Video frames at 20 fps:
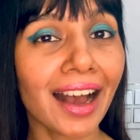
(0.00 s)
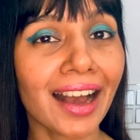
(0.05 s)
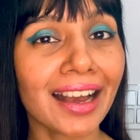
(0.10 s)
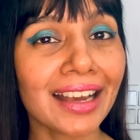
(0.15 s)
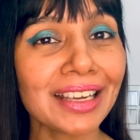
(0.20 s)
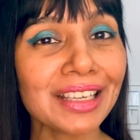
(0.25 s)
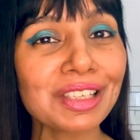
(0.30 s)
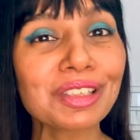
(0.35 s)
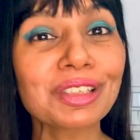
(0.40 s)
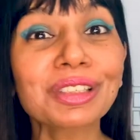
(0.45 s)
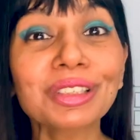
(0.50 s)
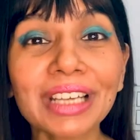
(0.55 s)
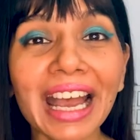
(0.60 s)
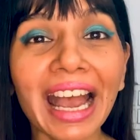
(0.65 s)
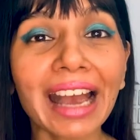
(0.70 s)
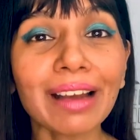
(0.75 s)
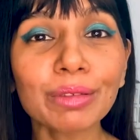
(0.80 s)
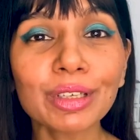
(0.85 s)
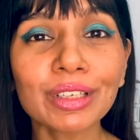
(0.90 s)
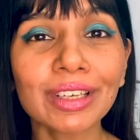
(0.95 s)
guys, so today
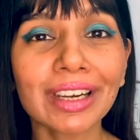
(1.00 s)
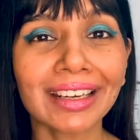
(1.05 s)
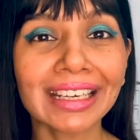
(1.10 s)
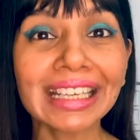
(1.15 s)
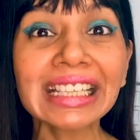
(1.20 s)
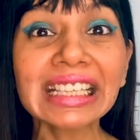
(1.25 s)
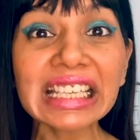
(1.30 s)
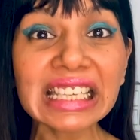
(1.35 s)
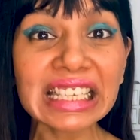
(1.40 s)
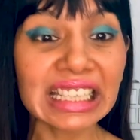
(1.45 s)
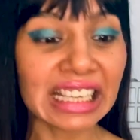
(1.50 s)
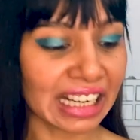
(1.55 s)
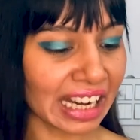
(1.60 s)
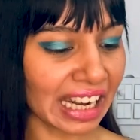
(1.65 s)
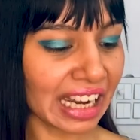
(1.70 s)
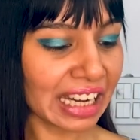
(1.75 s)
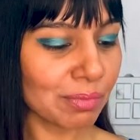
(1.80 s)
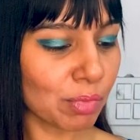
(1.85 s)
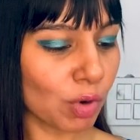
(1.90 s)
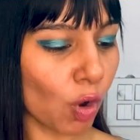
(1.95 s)
I'm sharing this
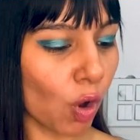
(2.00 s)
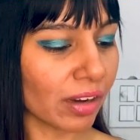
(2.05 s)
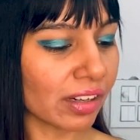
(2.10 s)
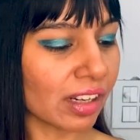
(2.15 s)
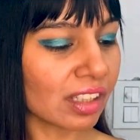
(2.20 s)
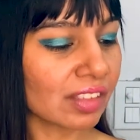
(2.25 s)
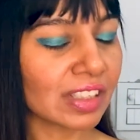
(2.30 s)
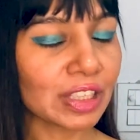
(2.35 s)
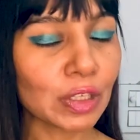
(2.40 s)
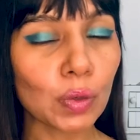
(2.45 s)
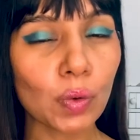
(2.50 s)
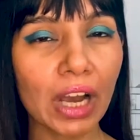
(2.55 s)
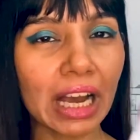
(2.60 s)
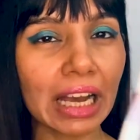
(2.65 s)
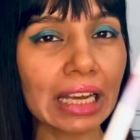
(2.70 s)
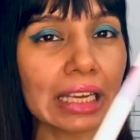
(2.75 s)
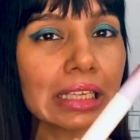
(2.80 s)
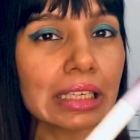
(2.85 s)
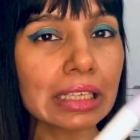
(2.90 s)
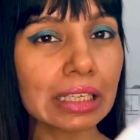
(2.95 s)
great product with you
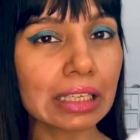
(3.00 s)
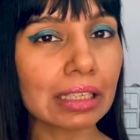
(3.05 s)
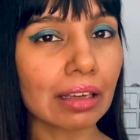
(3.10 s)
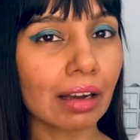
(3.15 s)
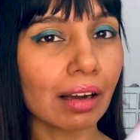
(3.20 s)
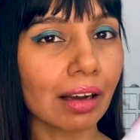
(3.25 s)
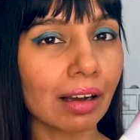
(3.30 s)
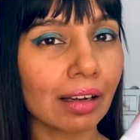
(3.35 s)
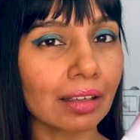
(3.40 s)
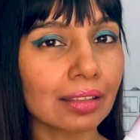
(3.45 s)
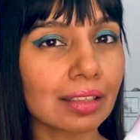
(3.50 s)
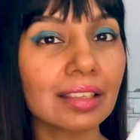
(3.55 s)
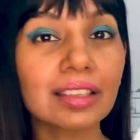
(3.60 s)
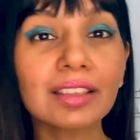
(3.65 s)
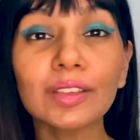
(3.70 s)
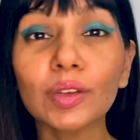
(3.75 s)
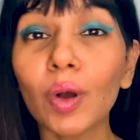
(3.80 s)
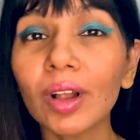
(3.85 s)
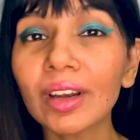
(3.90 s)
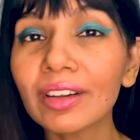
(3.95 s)
guys. This
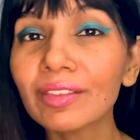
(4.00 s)
is called a